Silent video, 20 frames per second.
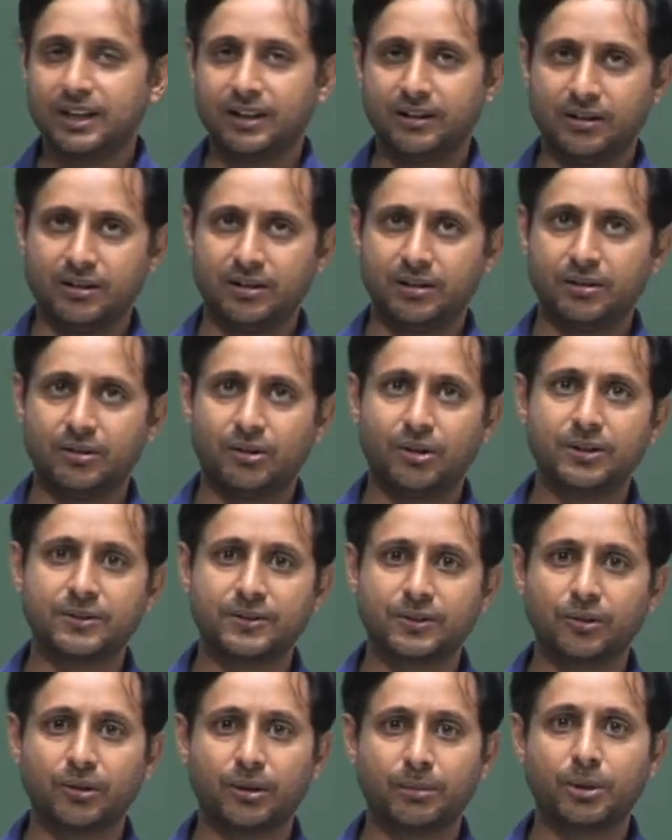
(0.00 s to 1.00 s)

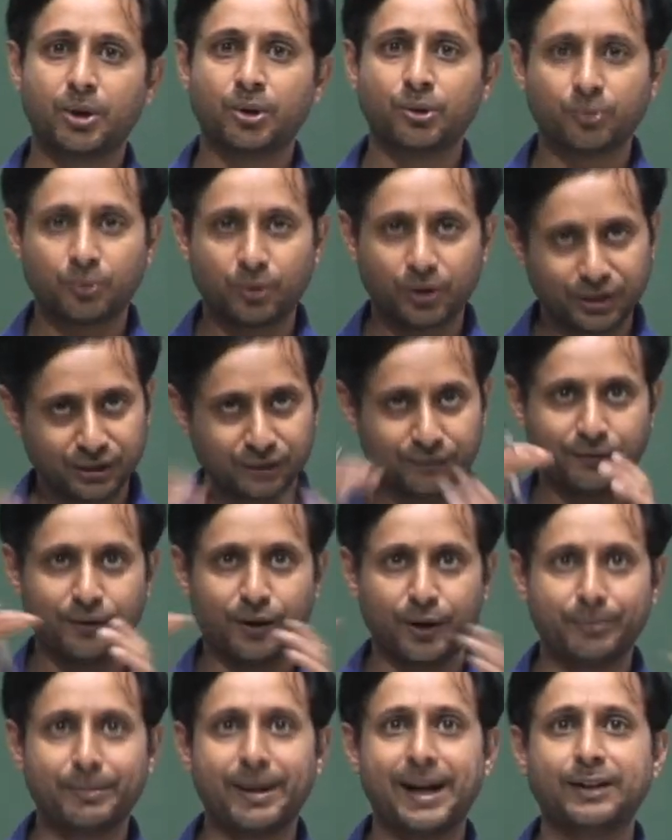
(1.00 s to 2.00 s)
also about what the
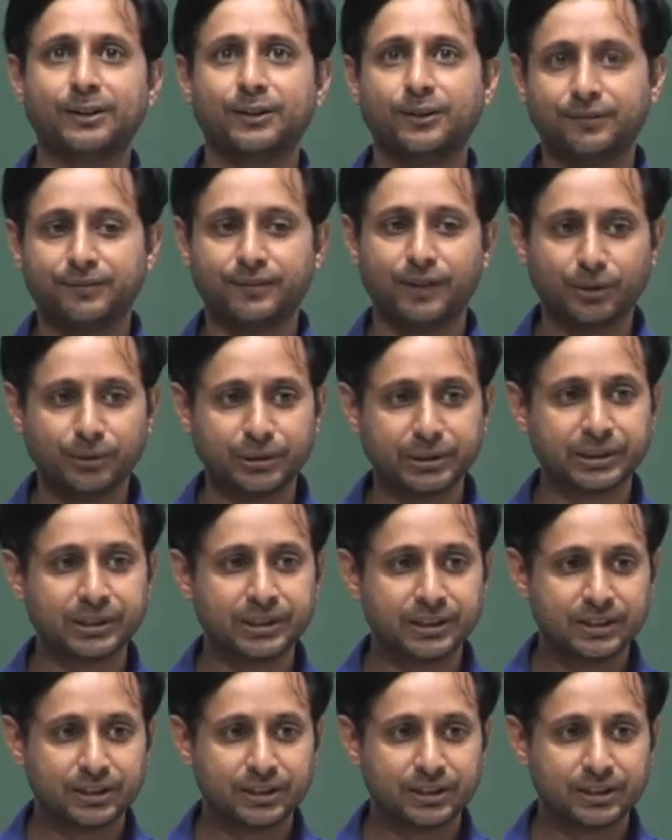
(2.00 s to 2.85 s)
format of our